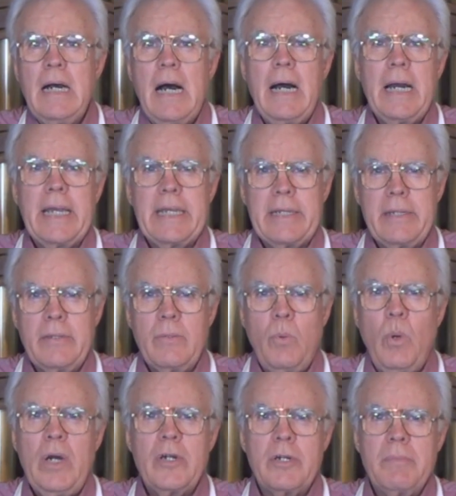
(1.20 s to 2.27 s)
Hi,
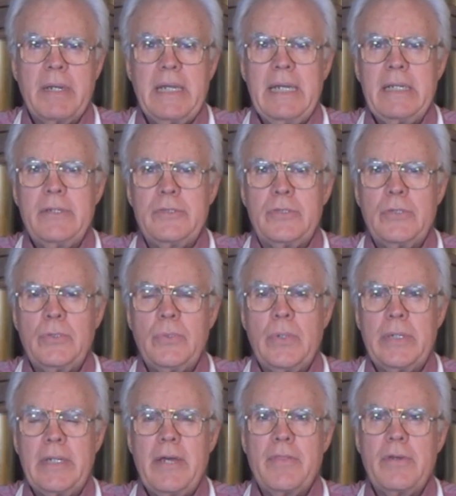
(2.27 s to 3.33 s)
and welcome again
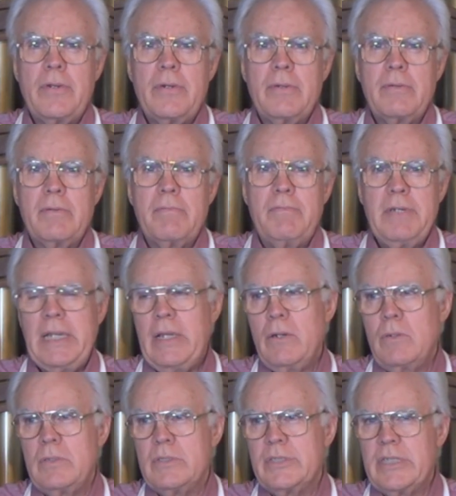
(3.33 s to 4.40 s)
to another
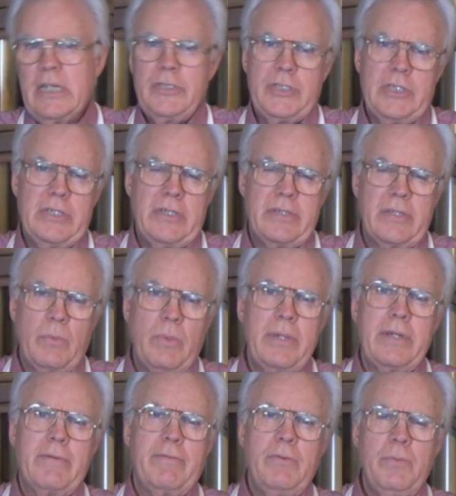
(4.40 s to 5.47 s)
video discussion on the
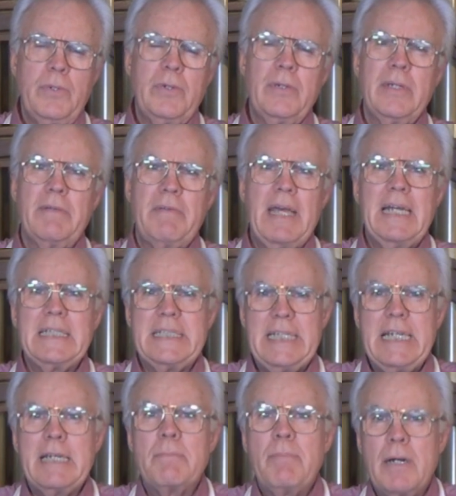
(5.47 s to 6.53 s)
wonderful world of
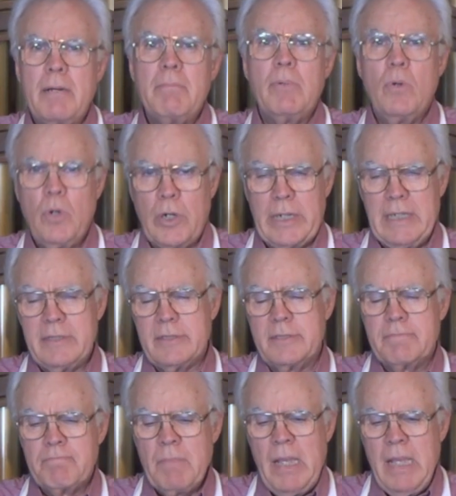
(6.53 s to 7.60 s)
antique pump
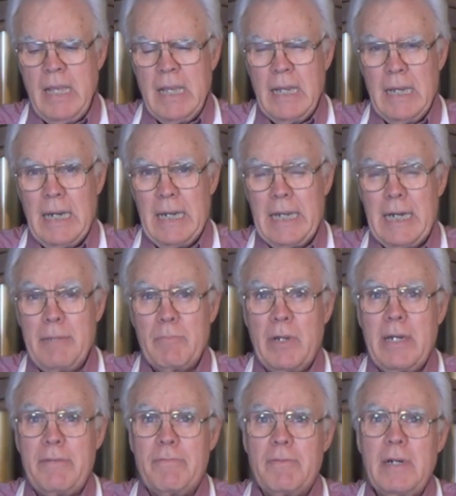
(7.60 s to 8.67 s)
organs. Hi, I'm
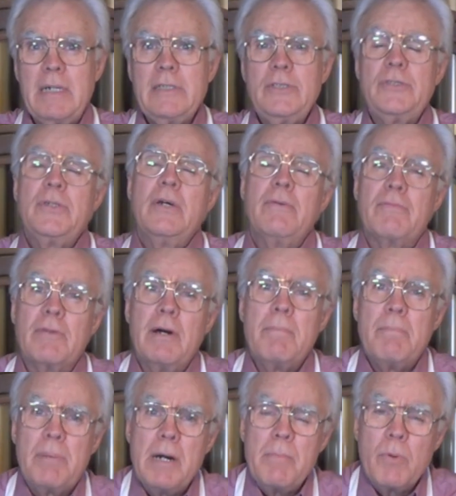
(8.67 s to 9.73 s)
Rod Fudge
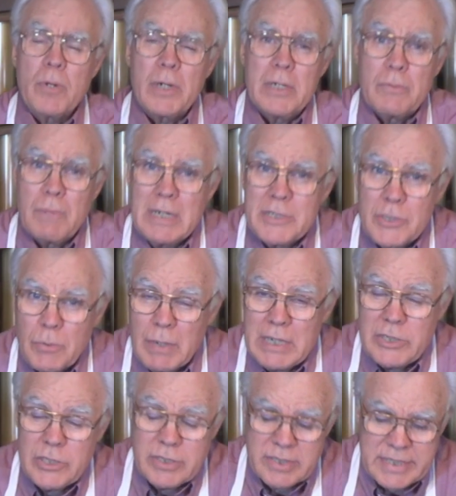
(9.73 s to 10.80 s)
from
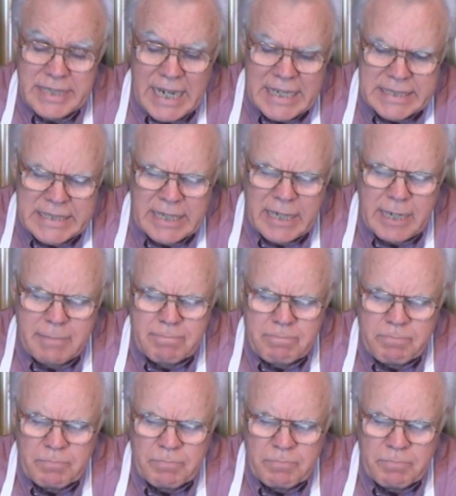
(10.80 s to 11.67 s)
PumpOrganRestorations.com,